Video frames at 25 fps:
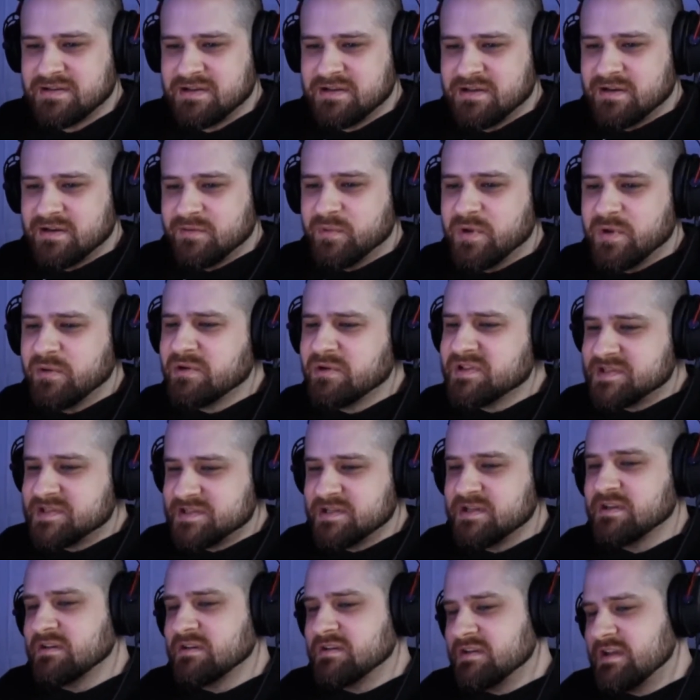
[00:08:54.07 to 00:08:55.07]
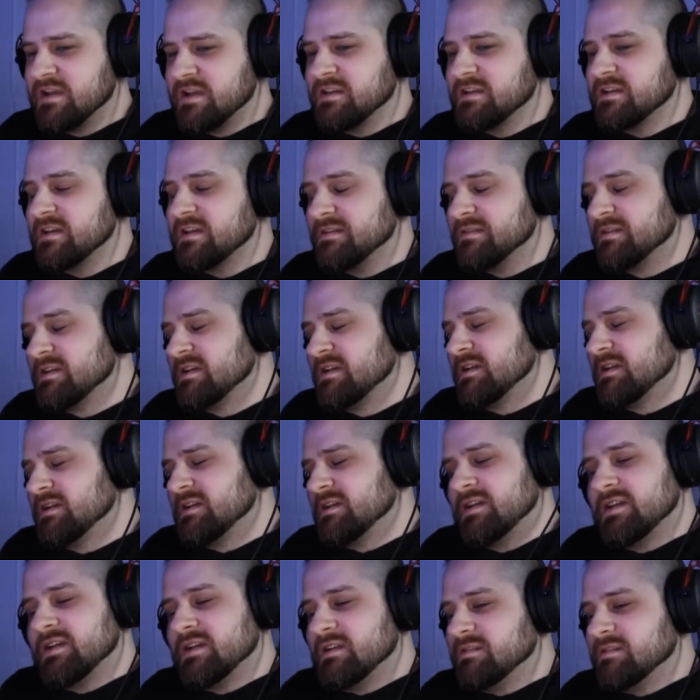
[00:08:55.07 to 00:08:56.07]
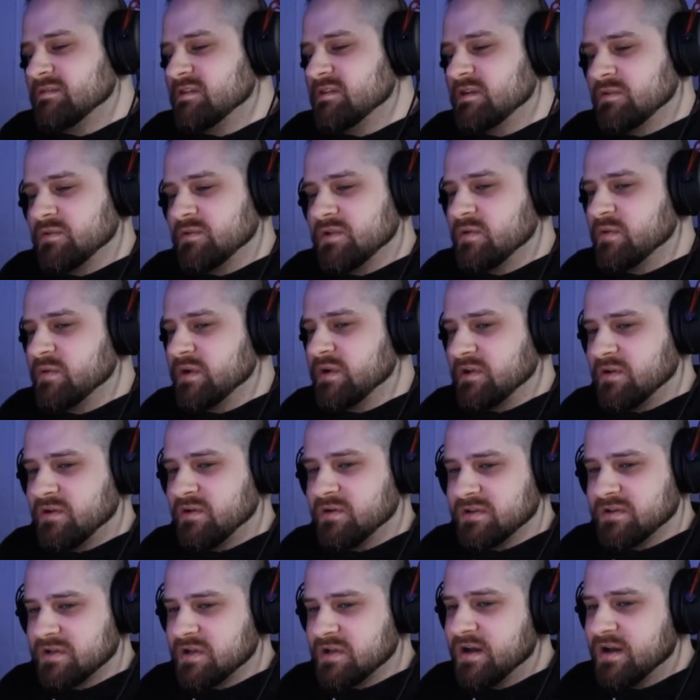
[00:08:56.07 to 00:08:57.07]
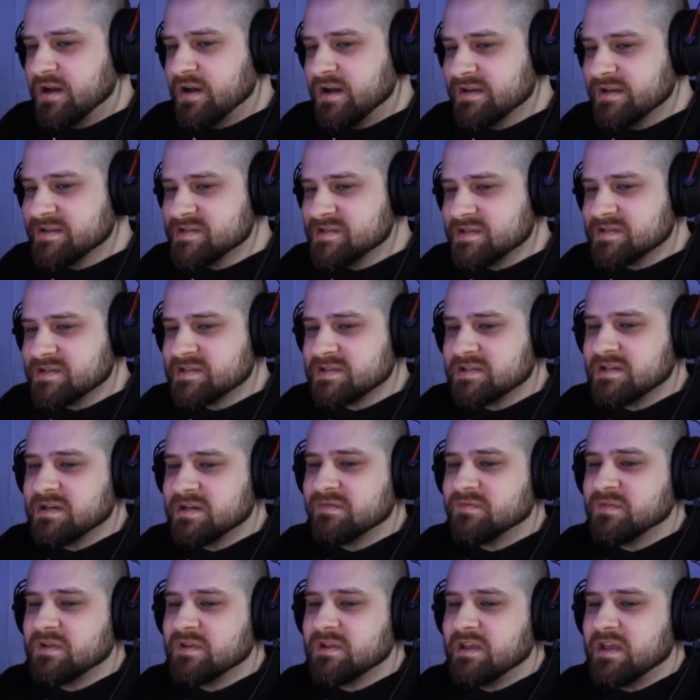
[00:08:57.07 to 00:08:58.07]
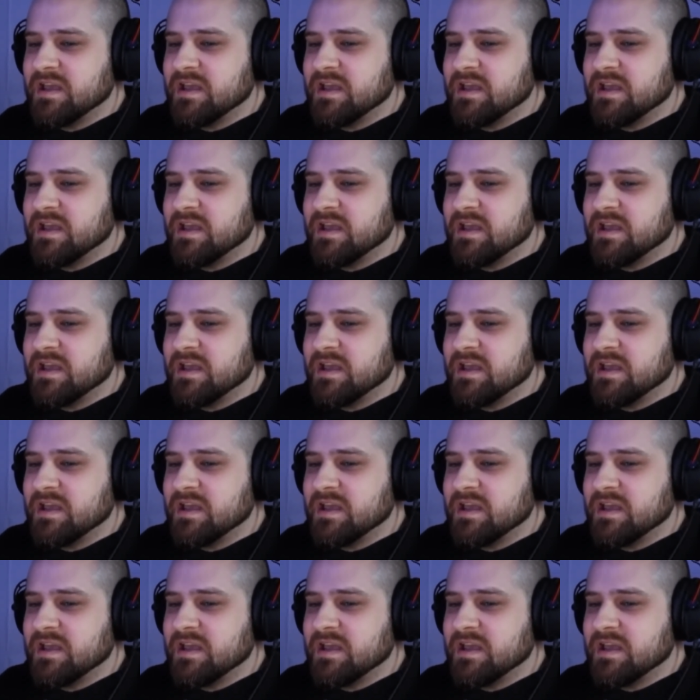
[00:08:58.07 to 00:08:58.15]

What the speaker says: we were in the scene. Yeah, yeah, and going to all the cons and stuff,